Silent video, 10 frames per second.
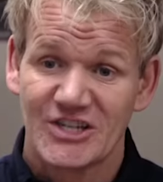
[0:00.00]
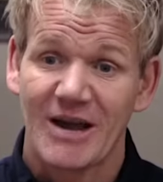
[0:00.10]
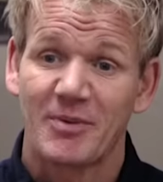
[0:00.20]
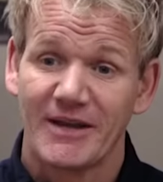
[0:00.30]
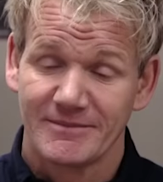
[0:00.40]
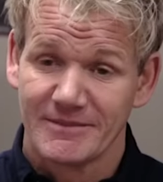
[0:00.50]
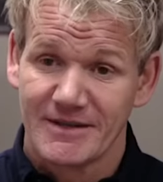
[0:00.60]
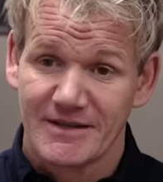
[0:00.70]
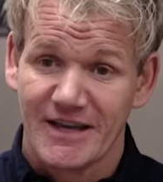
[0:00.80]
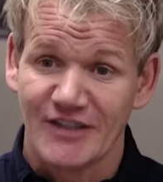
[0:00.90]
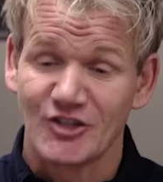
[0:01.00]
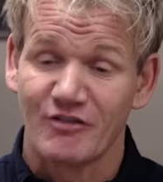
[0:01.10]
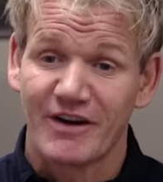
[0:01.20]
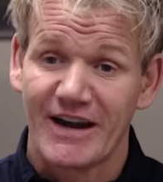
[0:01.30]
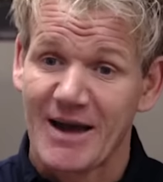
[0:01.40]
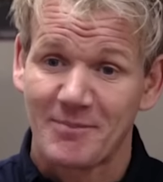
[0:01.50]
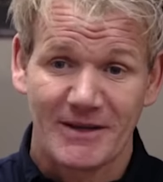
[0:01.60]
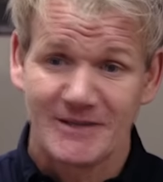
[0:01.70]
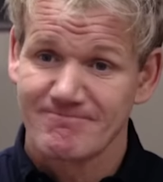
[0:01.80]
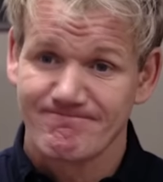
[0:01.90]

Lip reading: Chappie is not very happy.